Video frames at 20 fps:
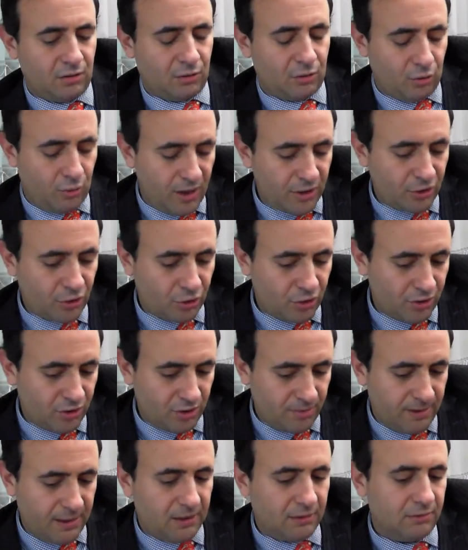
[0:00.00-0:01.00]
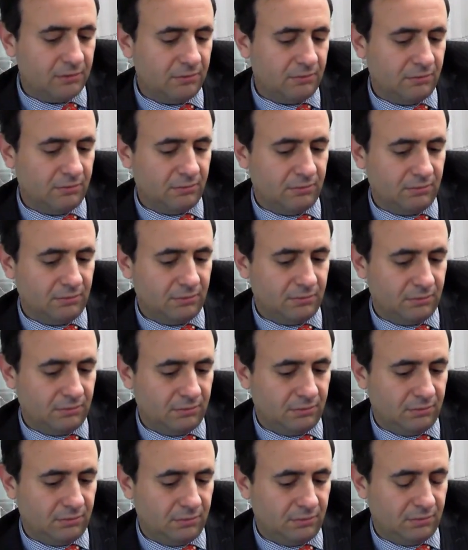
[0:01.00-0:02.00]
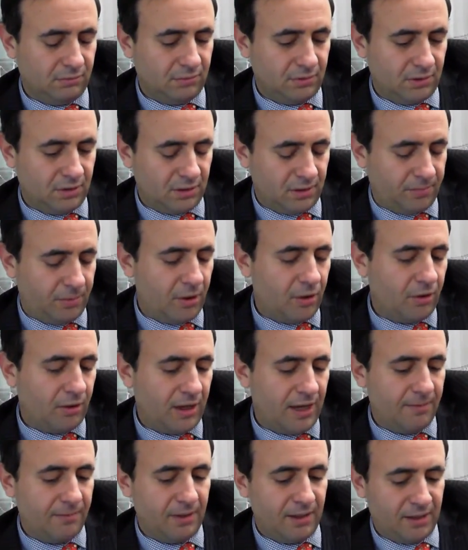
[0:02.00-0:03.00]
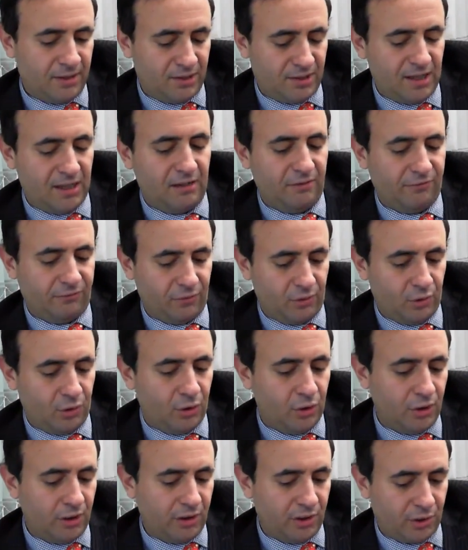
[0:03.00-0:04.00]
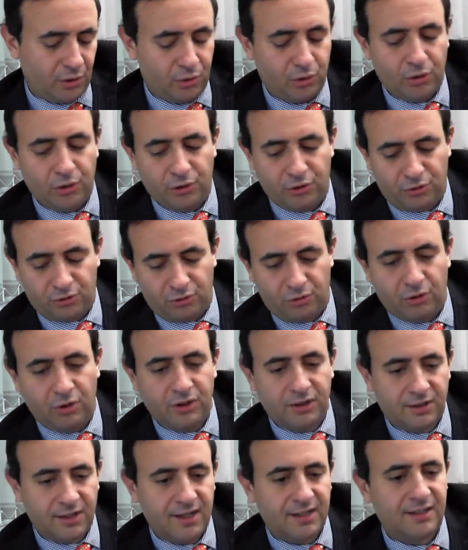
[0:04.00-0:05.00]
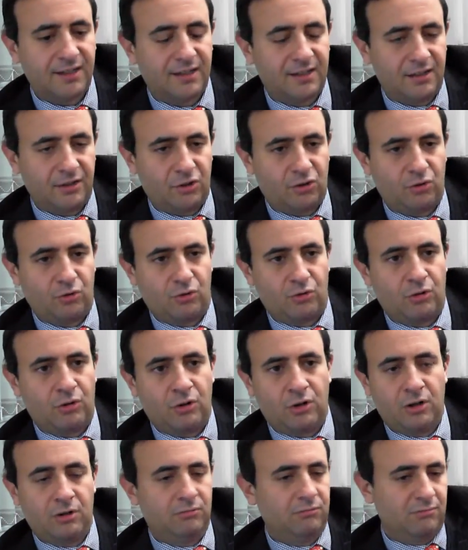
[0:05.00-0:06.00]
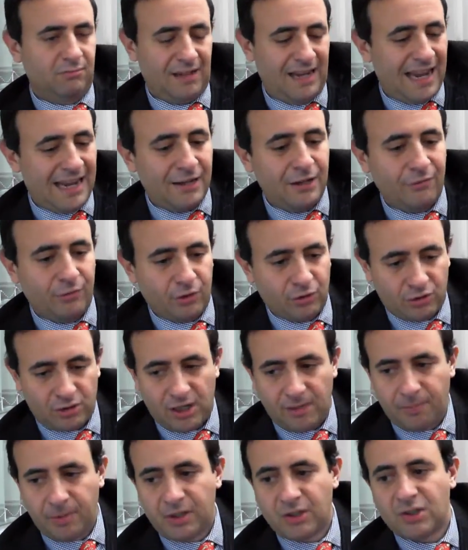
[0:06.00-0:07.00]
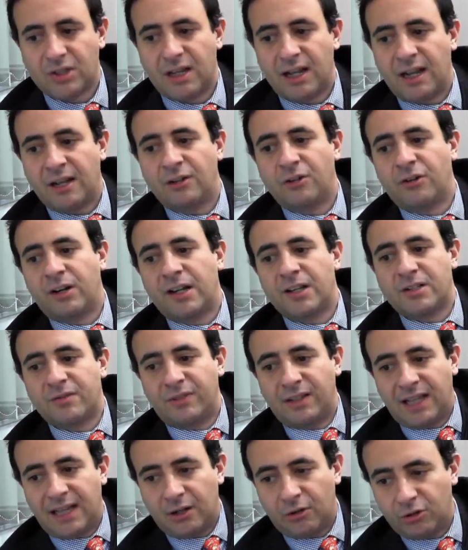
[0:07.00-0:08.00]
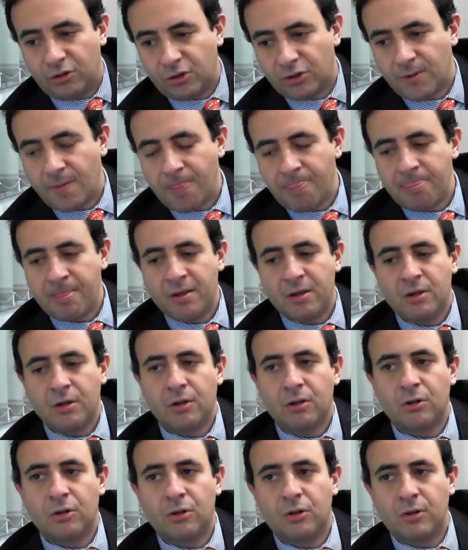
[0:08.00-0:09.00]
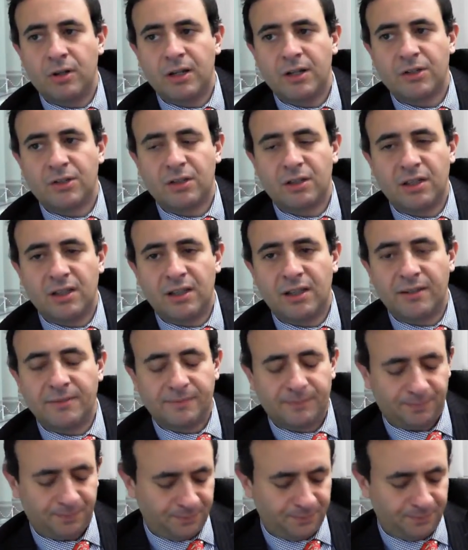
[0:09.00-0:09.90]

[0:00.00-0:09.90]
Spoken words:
questions about the program itself or the course or technical issues or any of those topics, Andreas Vlachos, who is the